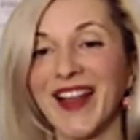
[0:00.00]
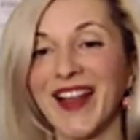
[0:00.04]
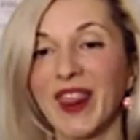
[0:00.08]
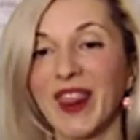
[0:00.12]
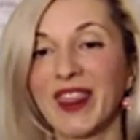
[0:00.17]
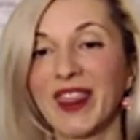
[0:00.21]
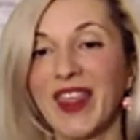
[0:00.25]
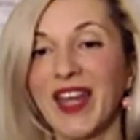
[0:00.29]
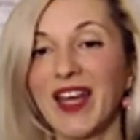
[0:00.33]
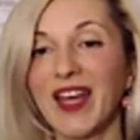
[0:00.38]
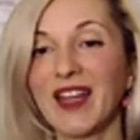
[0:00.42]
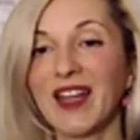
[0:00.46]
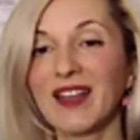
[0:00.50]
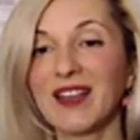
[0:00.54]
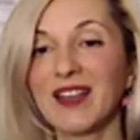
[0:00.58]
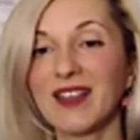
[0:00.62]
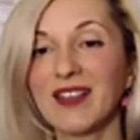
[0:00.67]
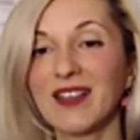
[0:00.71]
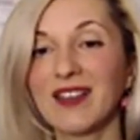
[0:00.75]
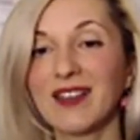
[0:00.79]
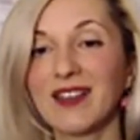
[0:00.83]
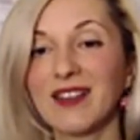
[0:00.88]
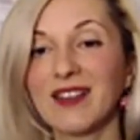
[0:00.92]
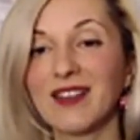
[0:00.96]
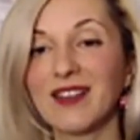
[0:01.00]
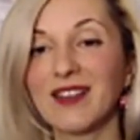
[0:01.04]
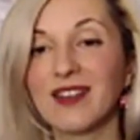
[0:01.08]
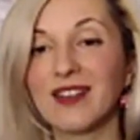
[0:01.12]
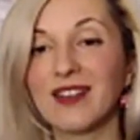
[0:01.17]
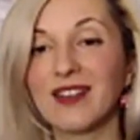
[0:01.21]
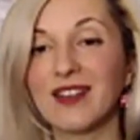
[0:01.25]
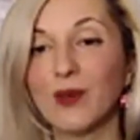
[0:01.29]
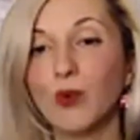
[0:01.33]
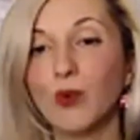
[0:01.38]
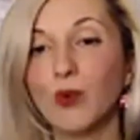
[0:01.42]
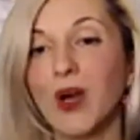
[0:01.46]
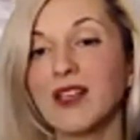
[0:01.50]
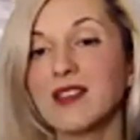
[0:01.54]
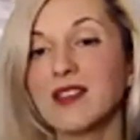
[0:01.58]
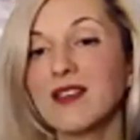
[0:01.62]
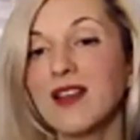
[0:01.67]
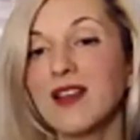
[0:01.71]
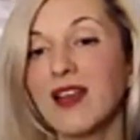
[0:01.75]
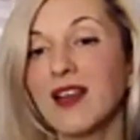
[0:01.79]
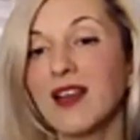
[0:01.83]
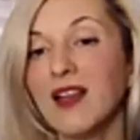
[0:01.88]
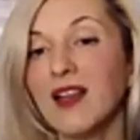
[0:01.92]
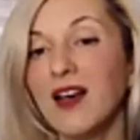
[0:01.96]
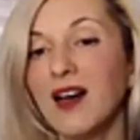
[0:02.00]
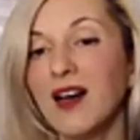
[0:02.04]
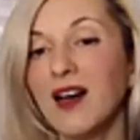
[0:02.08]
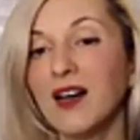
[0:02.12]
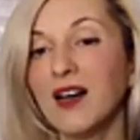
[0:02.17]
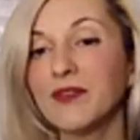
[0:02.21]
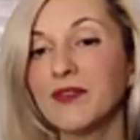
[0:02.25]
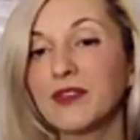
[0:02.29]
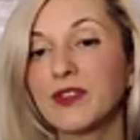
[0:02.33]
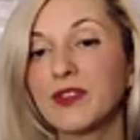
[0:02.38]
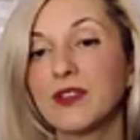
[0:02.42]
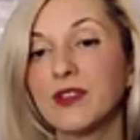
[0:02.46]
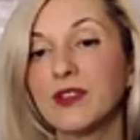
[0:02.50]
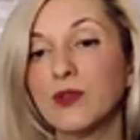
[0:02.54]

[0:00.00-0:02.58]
then the ones they love